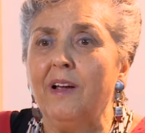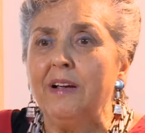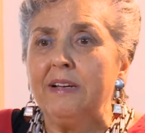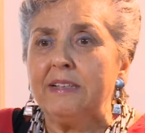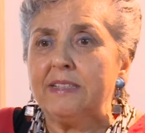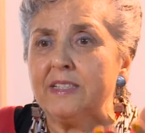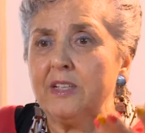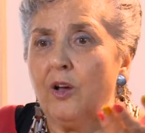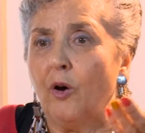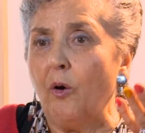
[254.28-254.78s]

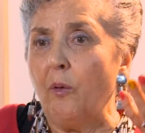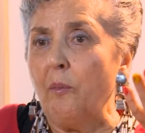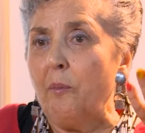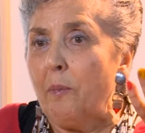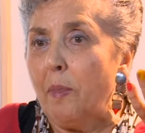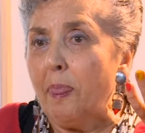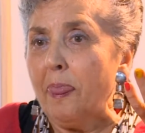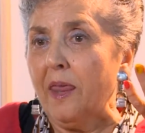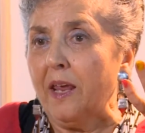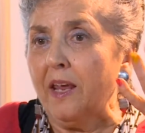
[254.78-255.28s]
So
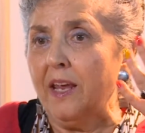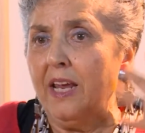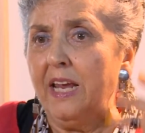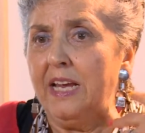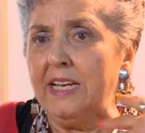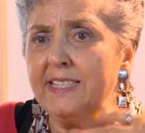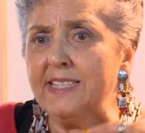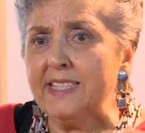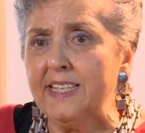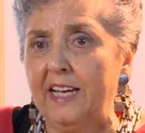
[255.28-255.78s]

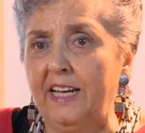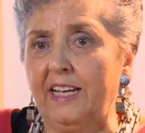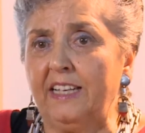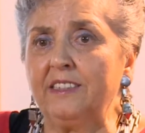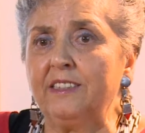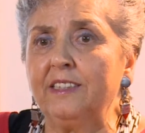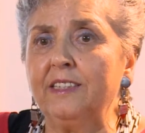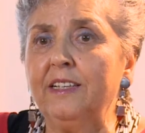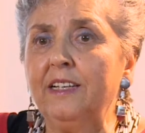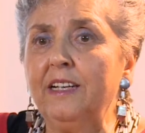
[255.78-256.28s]
he
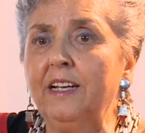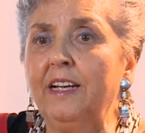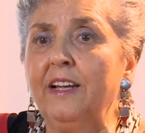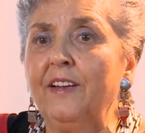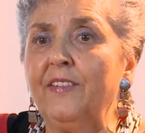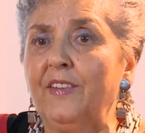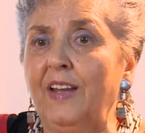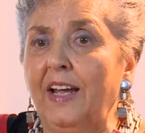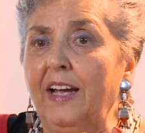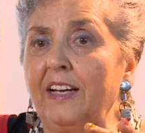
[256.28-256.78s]
said
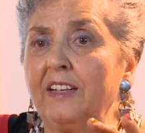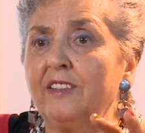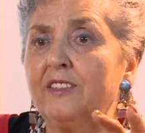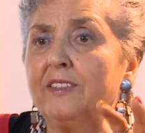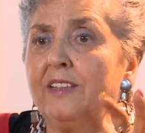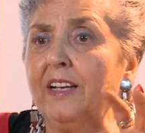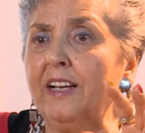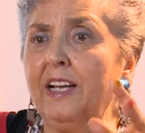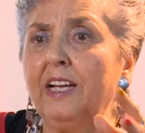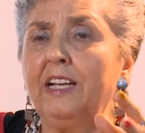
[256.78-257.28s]
that
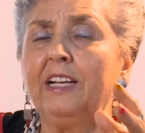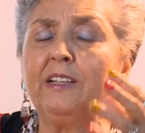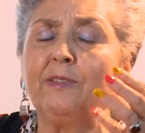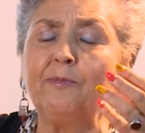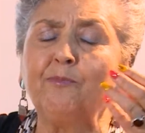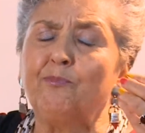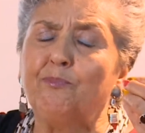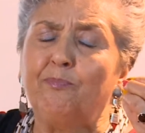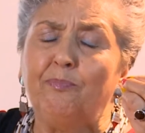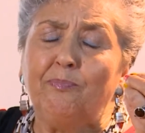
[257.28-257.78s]
he
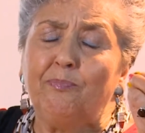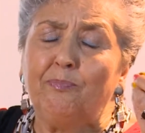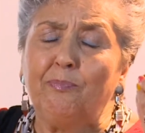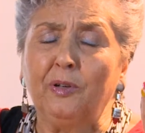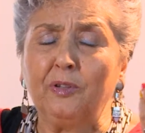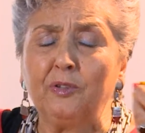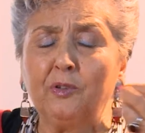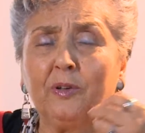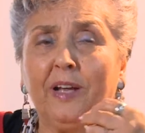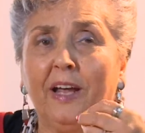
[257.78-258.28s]

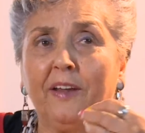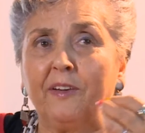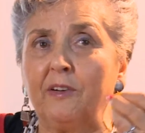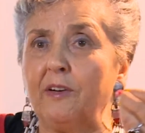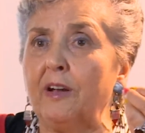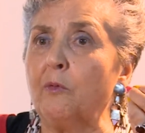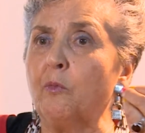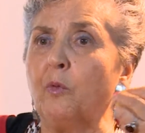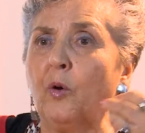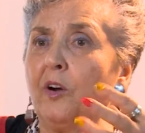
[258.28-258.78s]
put together
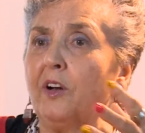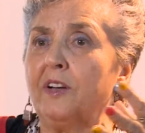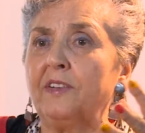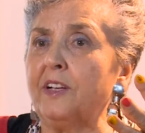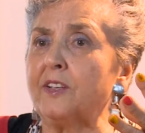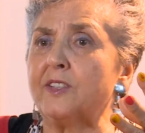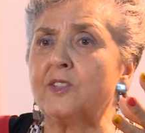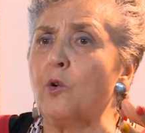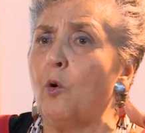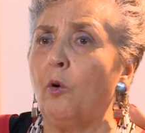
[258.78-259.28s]
a word
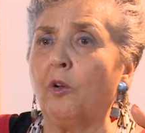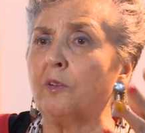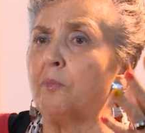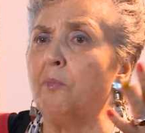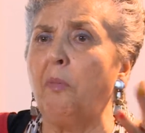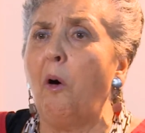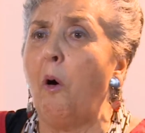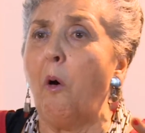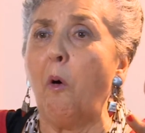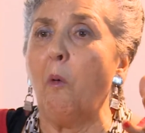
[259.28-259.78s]
that's called
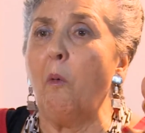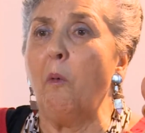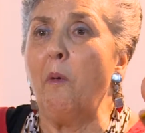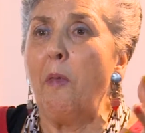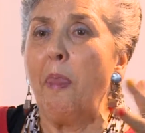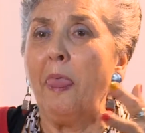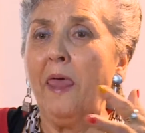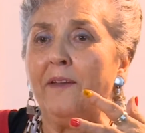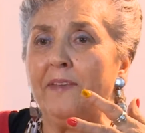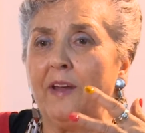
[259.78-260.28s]
PO.
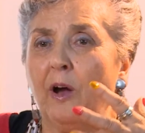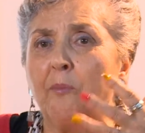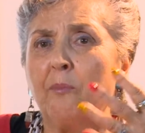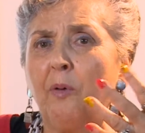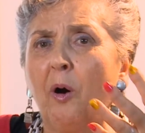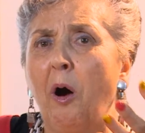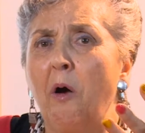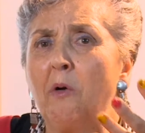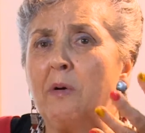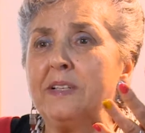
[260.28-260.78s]
Now,
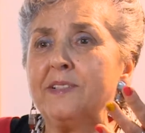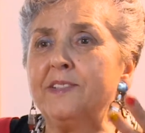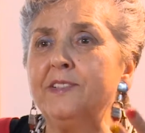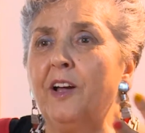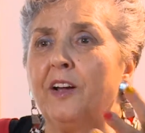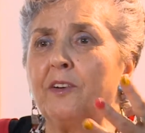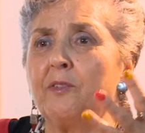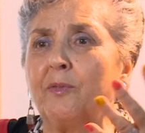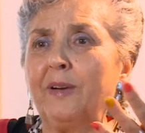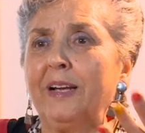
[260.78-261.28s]
PO is
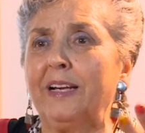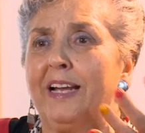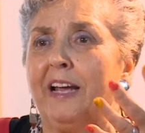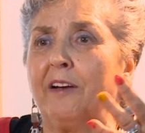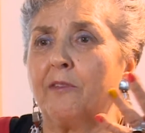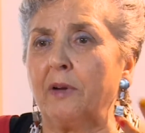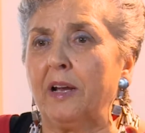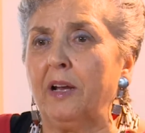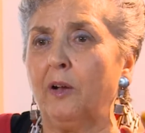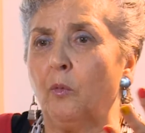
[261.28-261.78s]
not really a
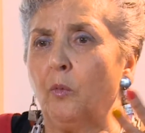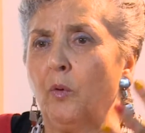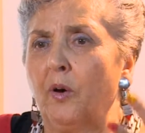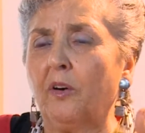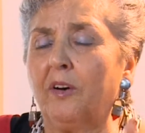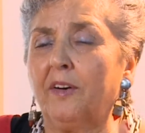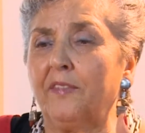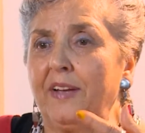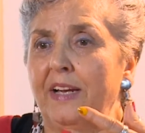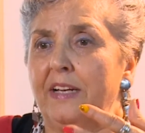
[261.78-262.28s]
real word.